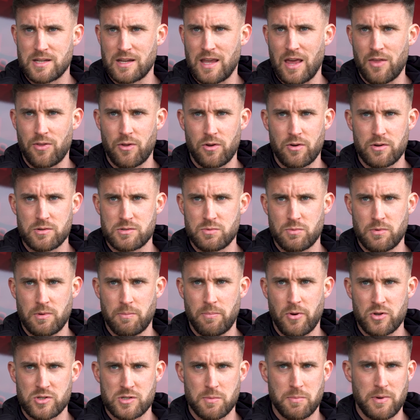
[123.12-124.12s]
together as we
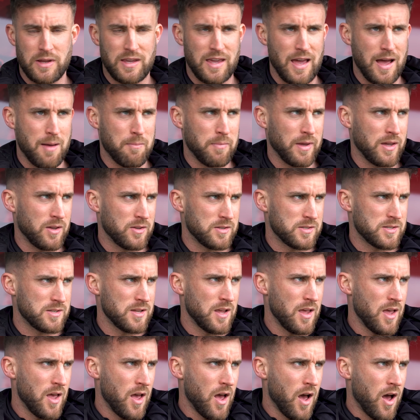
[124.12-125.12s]
possibly can because
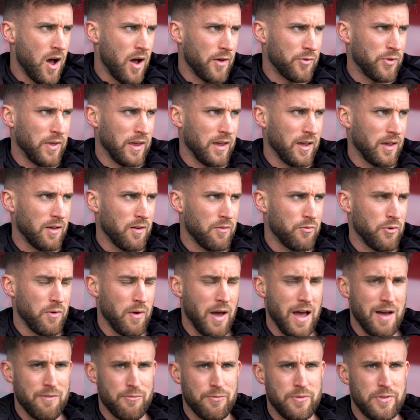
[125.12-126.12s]
I think if you
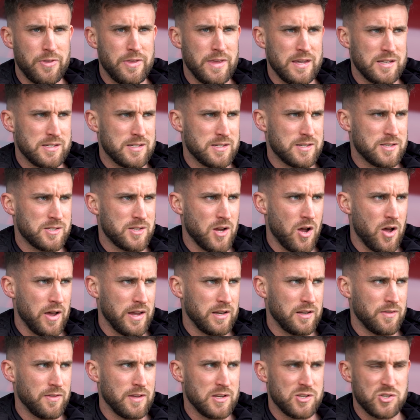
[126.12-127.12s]
have this
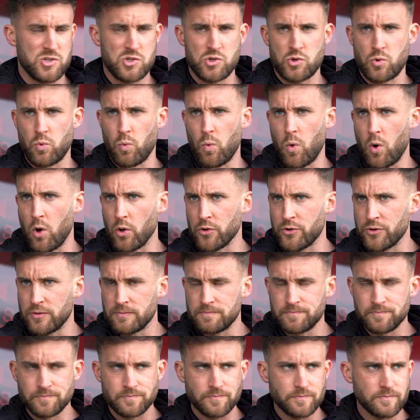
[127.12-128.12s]
side and this squad
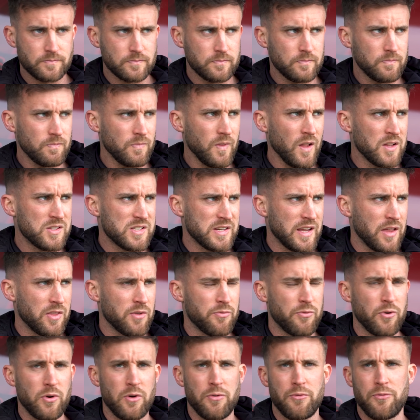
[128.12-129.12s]

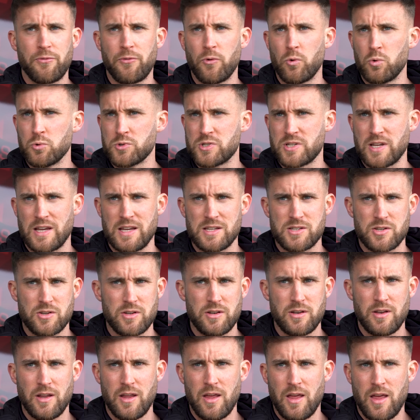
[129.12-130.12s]
together for a full
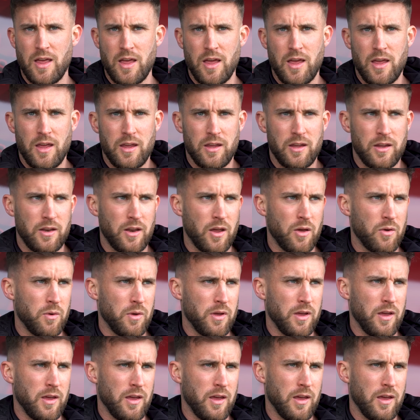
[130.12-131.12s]
season, you know
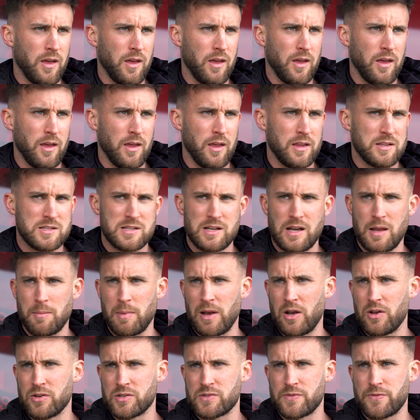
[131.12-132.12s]
it, it's
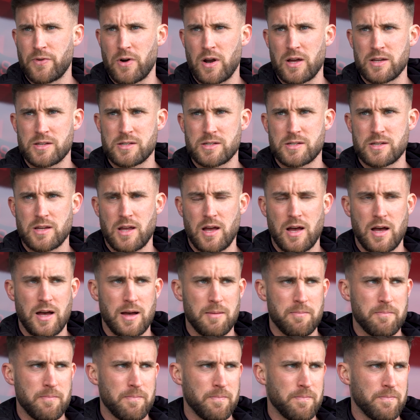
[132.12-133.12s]
limitless for us
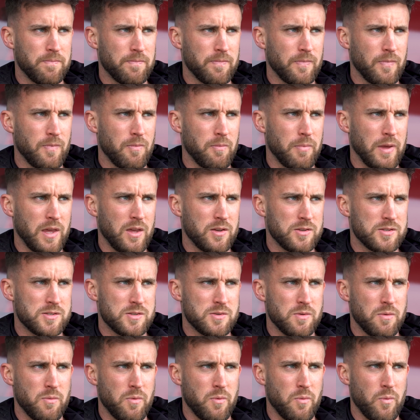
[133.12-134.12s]
um,
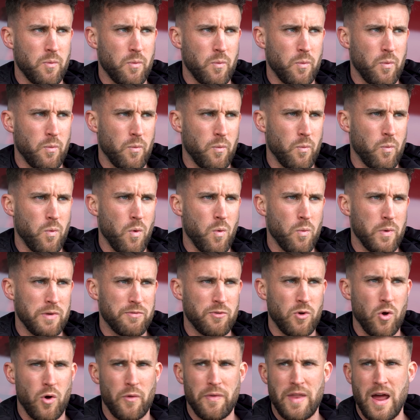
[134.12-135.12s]
because what
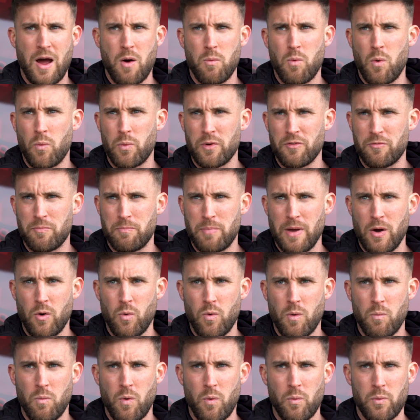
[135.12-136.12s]
we've got now, and what we've
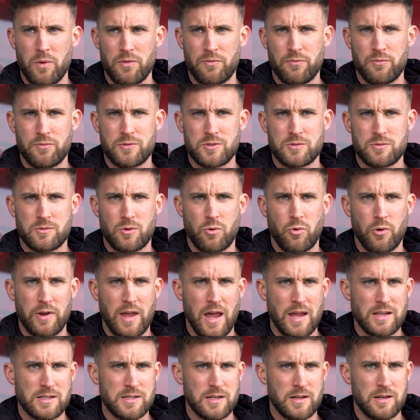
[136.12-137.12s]
built, and what we've
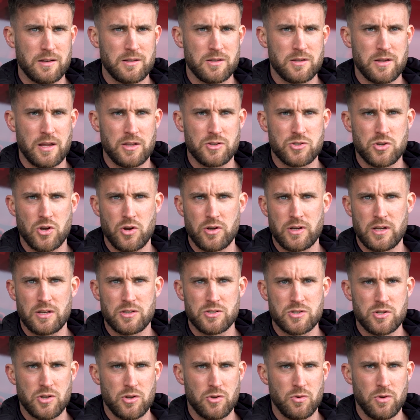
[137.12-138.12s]
created and, and turned
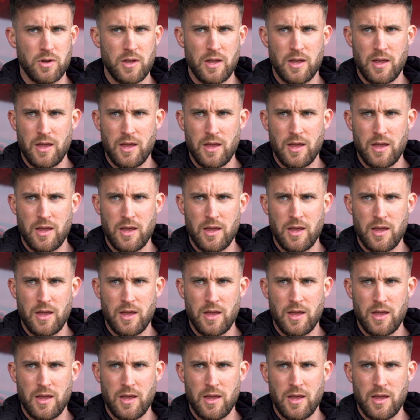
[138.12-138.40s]
into